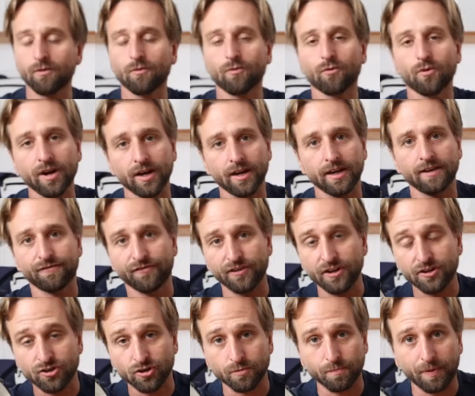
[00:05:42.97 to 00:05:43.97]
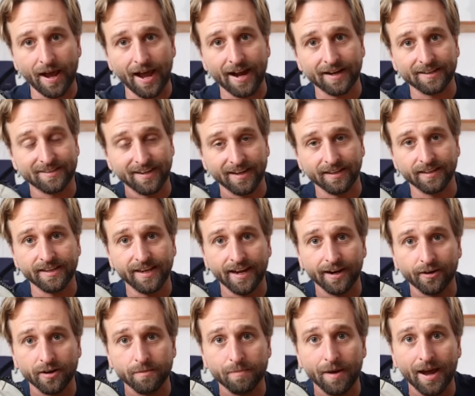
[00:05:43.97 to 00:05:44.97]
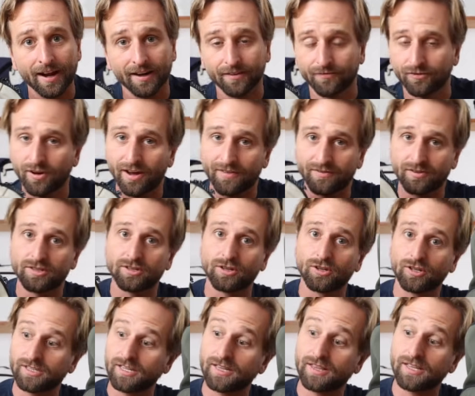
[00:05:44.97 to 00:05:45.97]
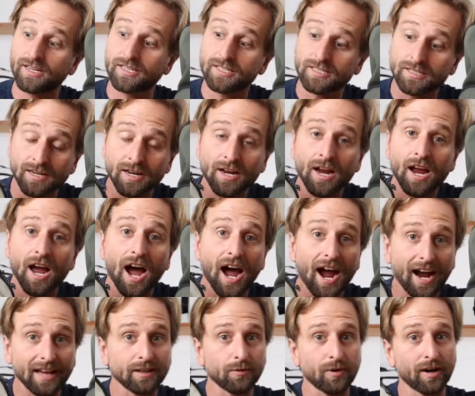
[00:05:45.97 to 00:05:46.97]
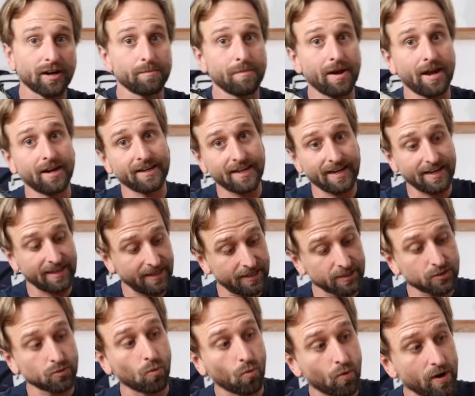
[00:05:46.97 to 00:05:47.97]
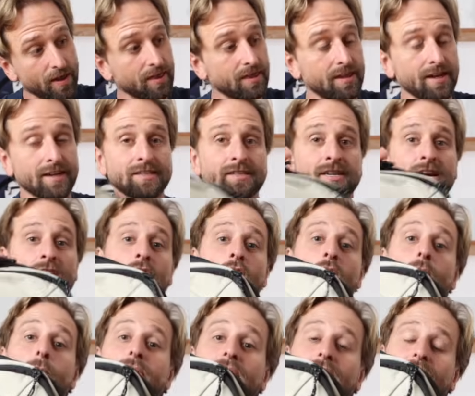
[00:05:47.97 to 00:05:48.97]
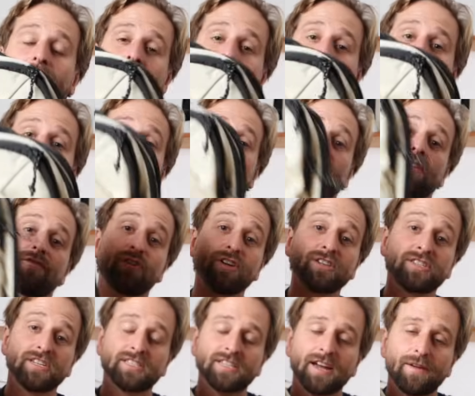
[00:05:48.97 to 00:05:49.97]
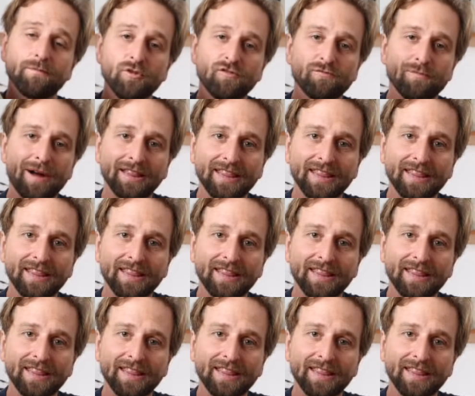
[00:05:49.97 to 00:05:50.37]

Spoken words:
really feature-packed daily carry bag. If you haven't looked at this, highly recommend getting this with this because, for instance, I moved my